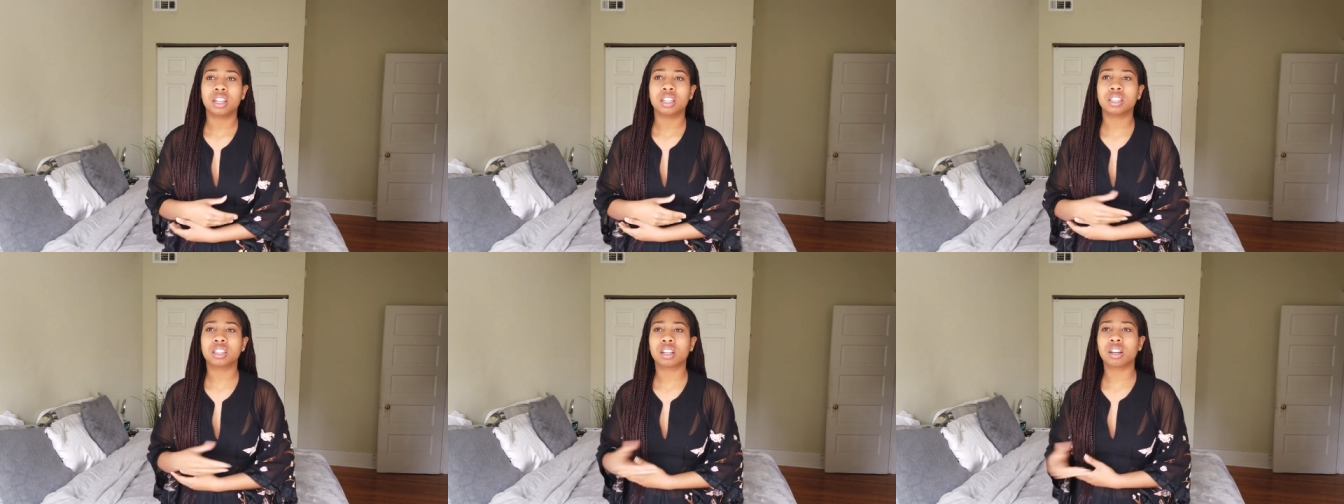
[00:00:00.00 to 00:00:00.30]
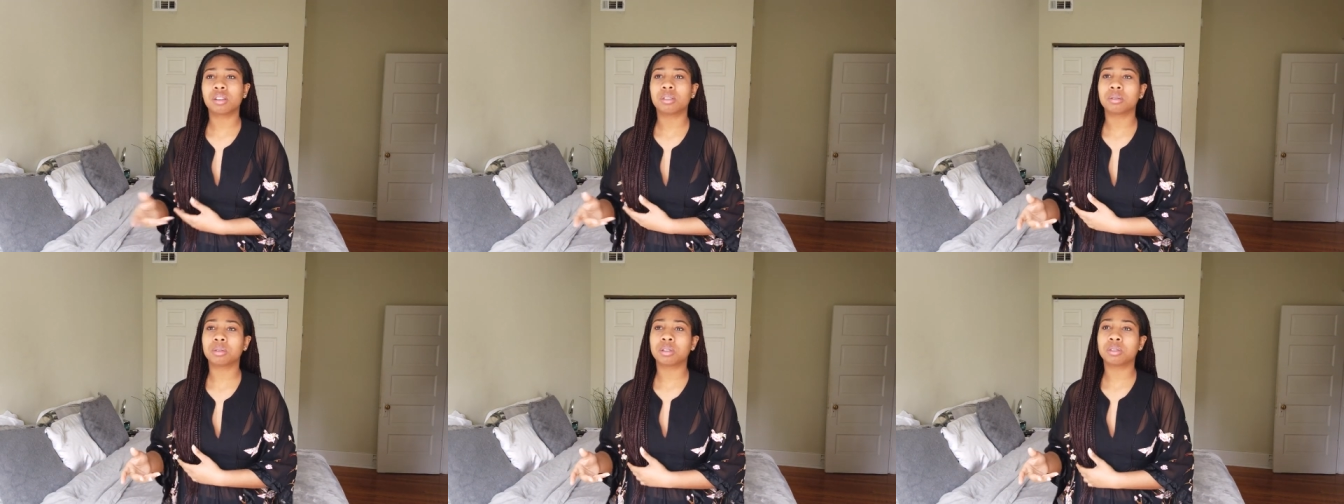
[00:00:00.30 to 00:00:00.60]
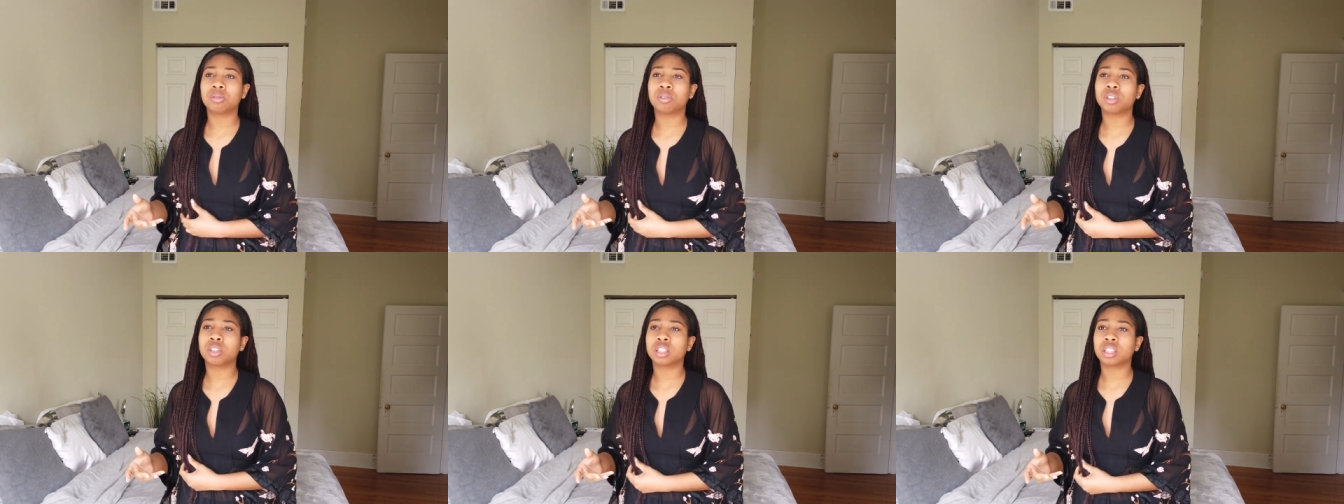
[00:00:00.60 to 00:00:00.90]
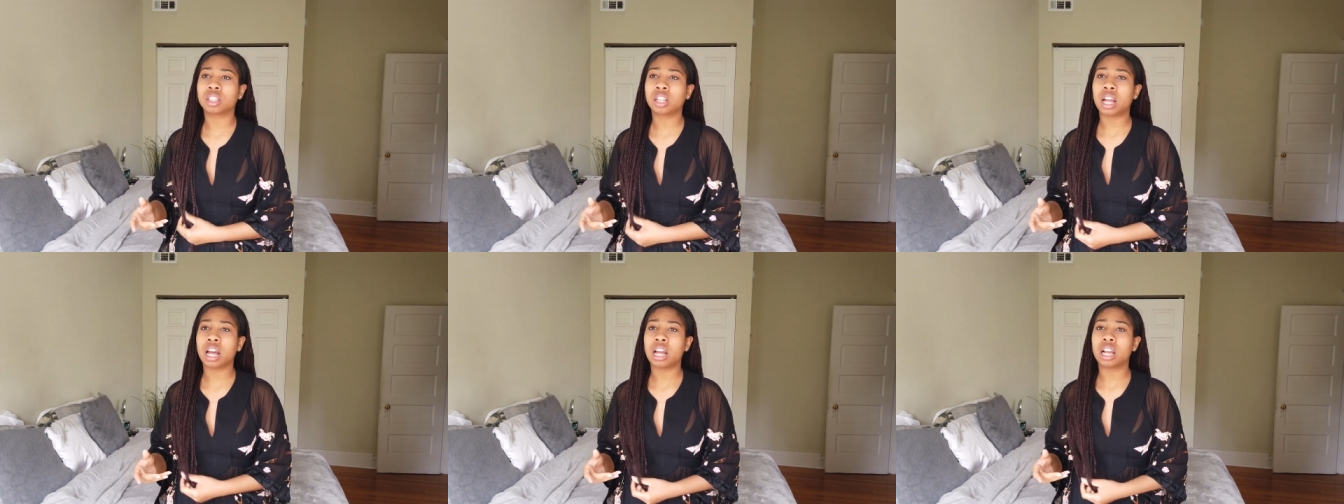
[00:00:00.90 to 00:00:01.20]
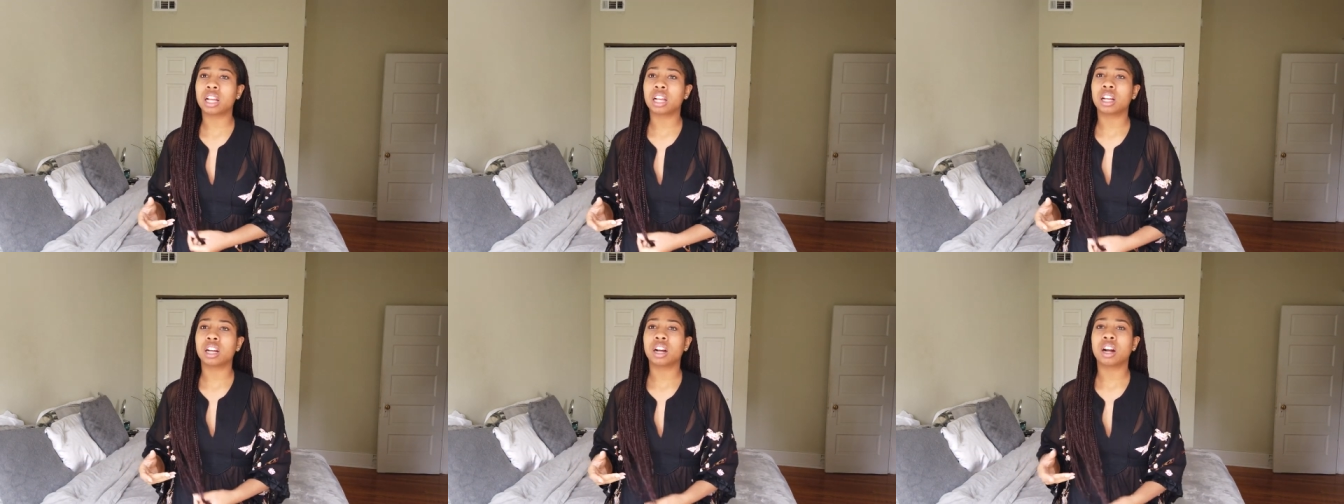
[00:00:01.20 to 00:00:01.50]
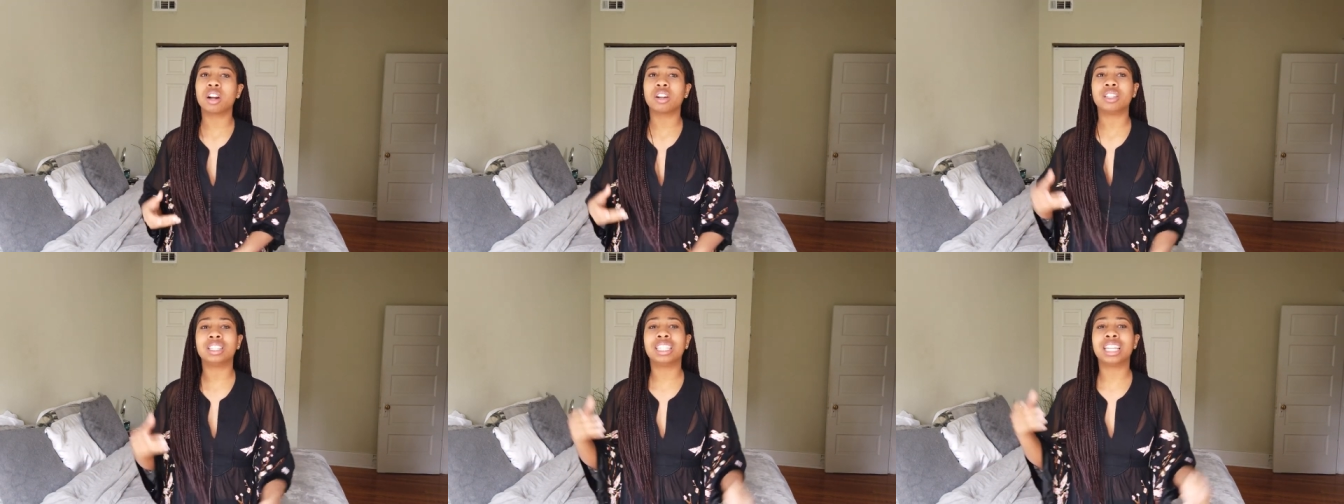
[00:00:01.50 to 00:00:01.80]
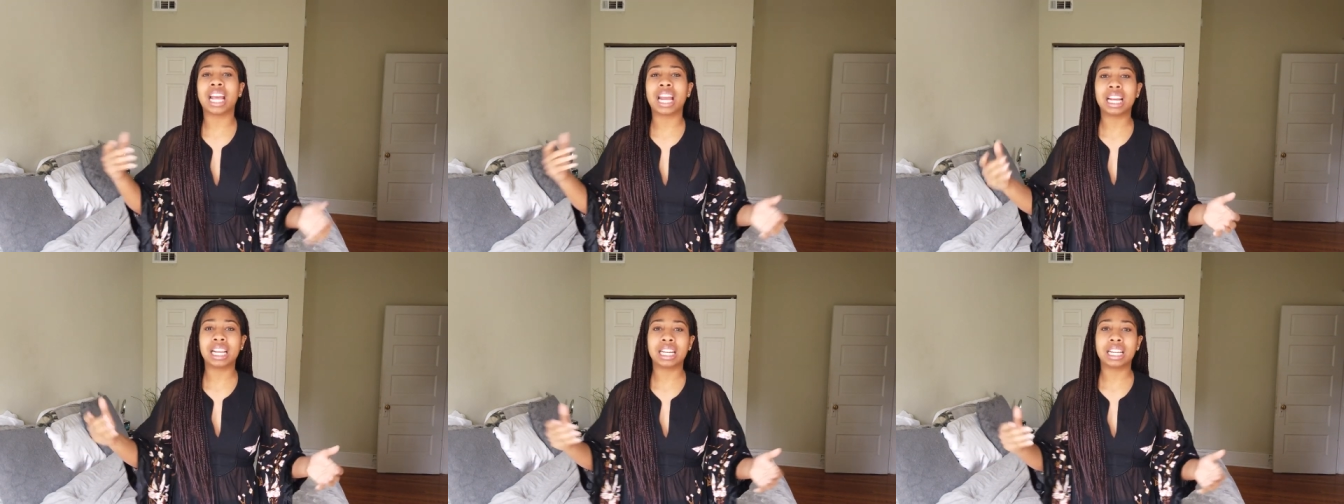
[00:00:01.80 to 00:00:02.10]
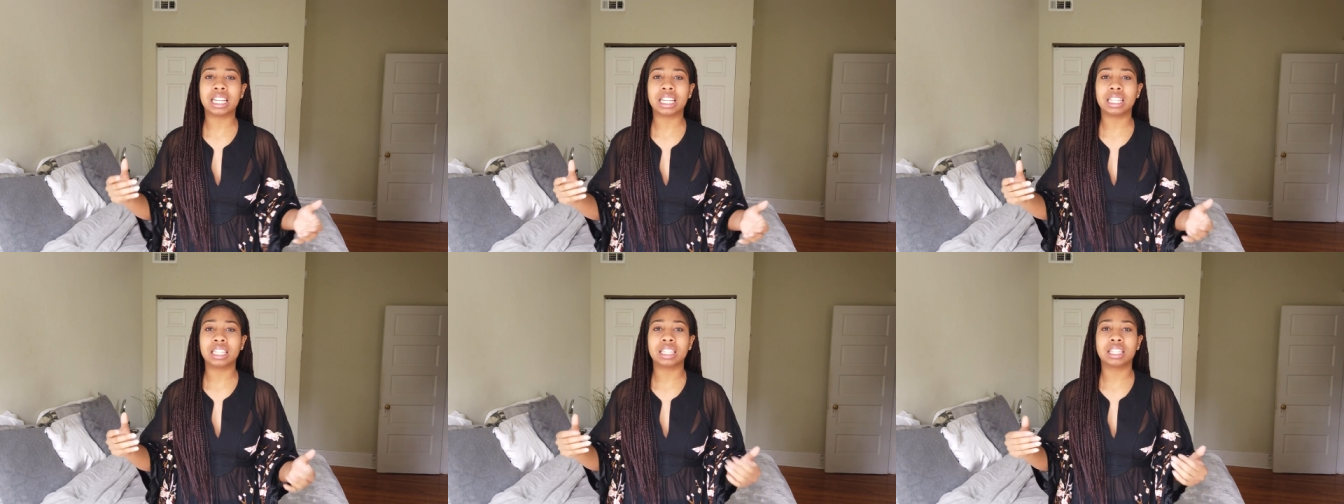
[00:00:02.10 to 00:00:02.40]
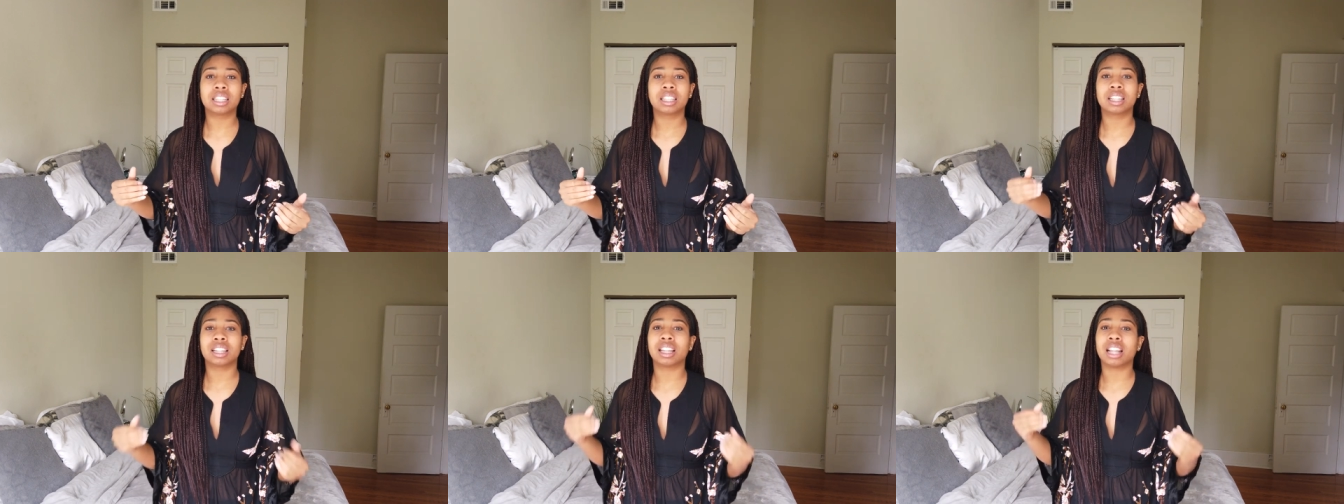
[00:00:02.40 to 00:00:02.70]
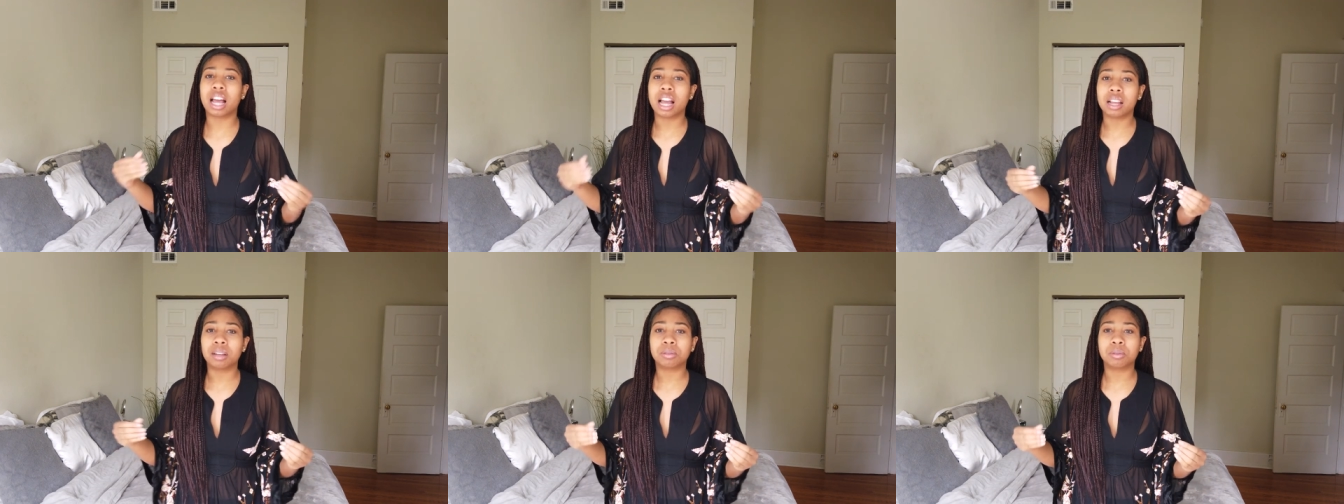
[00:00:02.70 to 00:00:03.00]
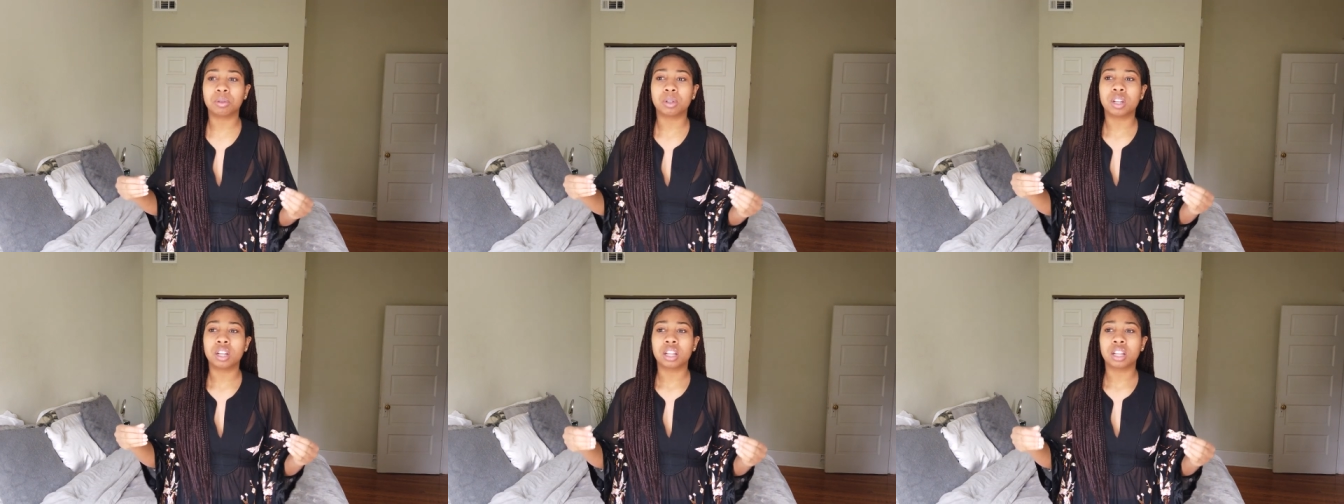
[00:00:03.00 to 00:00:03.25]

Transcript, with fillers: in terms of just like her dating like,